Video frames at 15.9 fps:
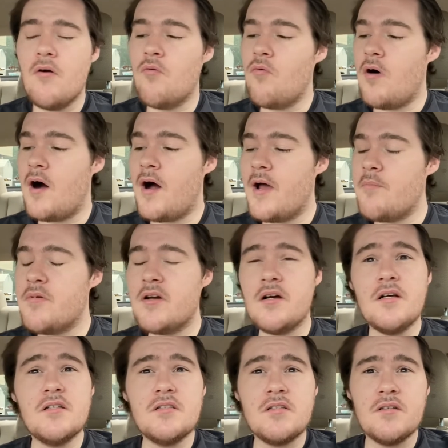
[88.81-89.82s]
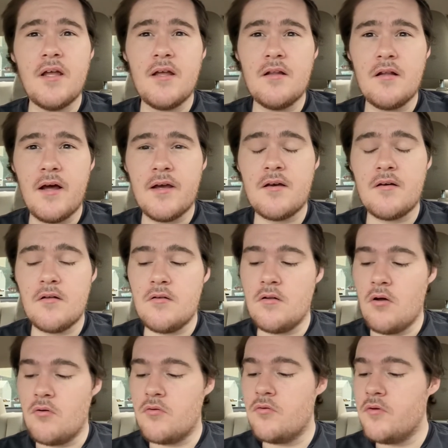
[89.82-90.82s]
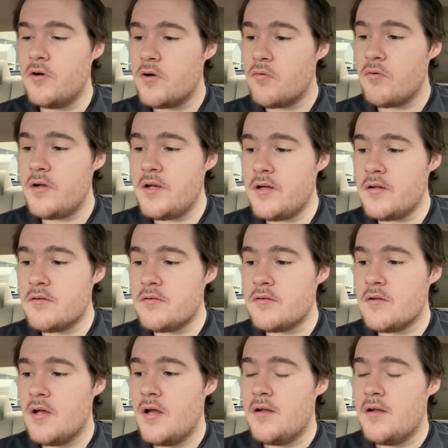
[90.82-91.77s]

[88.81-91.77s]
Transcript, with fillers: Why? Because they like local ingredients.